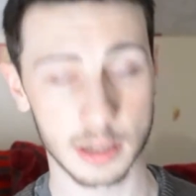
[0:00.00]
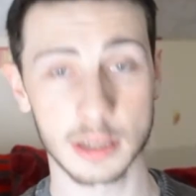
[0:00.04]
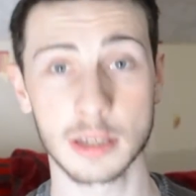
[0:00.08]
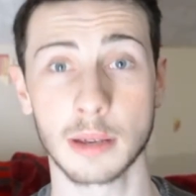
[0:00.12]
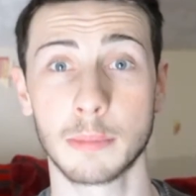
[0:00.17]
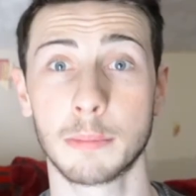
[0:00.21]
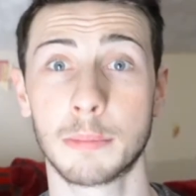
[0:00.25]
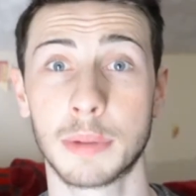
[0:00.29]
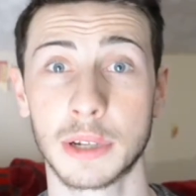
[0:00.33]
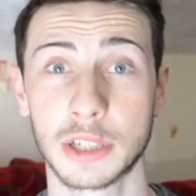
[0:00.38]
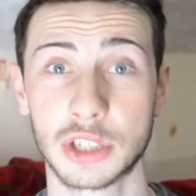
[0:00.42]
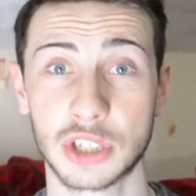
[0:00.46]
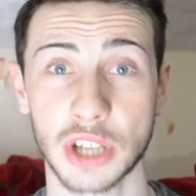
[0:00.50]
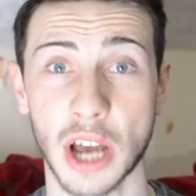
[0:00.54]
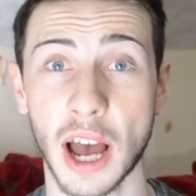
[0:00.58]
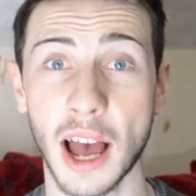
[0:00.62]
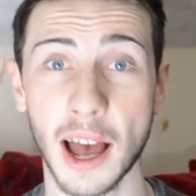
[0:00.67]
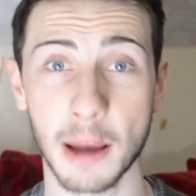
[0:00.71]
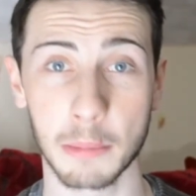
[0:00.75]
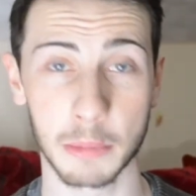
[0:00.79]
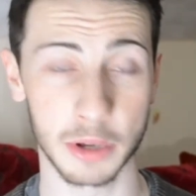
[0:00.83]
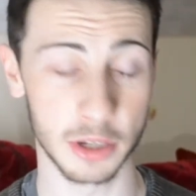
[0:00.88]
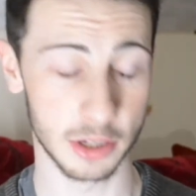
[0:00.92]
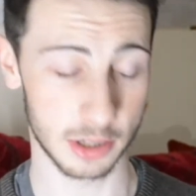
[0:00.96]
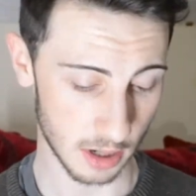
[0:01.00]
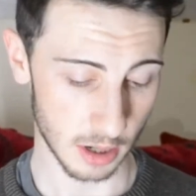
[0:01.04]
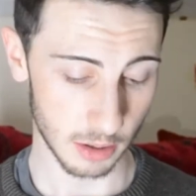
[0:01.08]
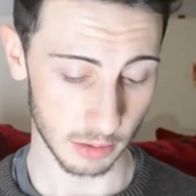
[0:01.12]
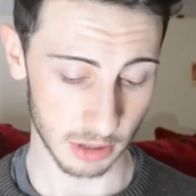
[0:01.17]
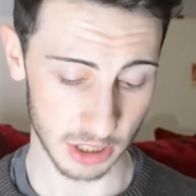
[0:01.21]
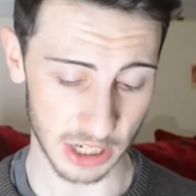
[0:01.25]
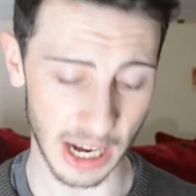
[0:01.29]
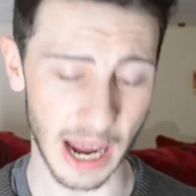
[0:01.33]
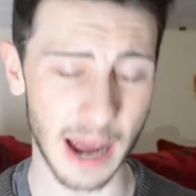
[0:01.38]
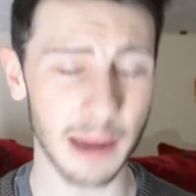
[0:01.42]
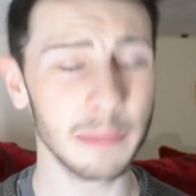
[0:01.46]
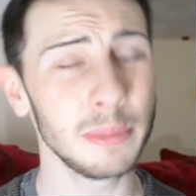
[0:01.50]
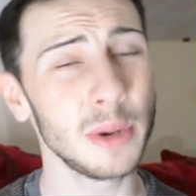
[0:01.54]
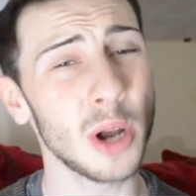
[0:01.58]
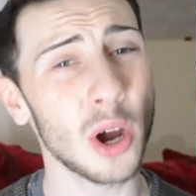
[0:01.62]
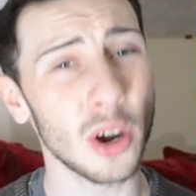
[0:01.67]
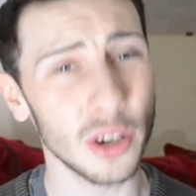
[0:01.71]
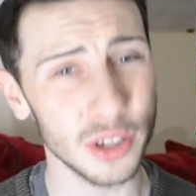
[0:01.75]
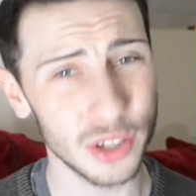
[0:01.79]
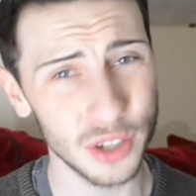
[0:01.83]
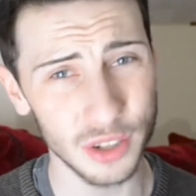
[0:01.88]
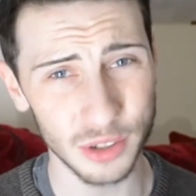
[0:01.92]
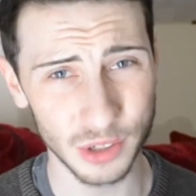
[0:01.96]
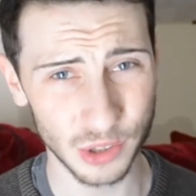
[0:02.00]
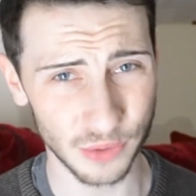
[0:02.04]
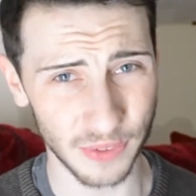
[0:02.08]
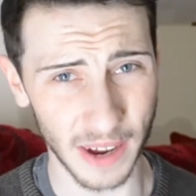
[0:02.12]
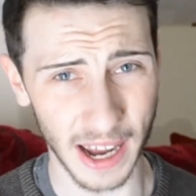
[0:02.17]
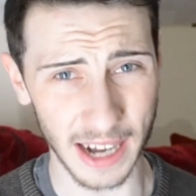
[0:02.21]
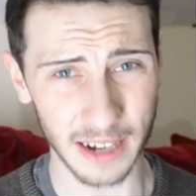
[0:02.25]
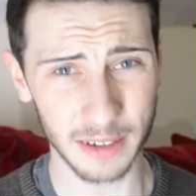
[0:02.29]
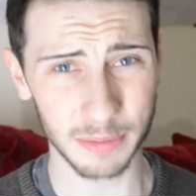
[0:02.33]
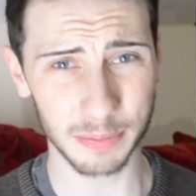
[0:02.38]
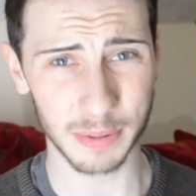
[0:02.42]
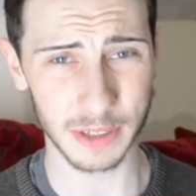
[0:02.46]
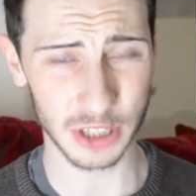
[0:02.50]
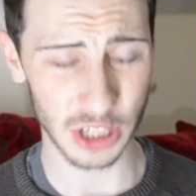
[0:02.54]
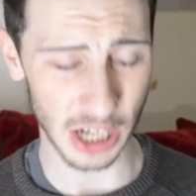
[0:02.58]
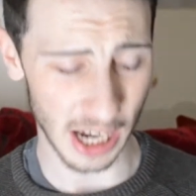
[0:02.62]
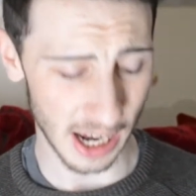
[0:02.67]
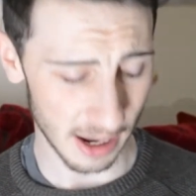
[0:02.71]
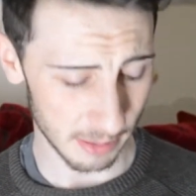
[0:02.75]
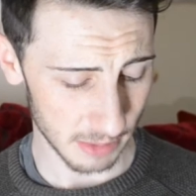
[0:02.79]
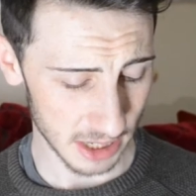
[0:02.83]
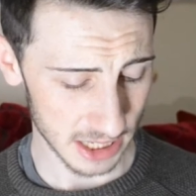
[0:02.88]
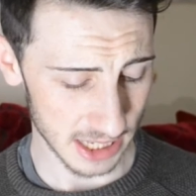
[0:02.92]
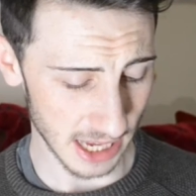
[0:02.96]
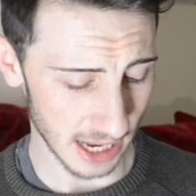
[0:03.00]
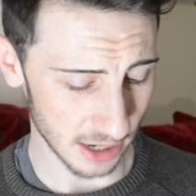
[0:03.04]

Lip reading: some pajamas. I'm not a huge fan of pajamas.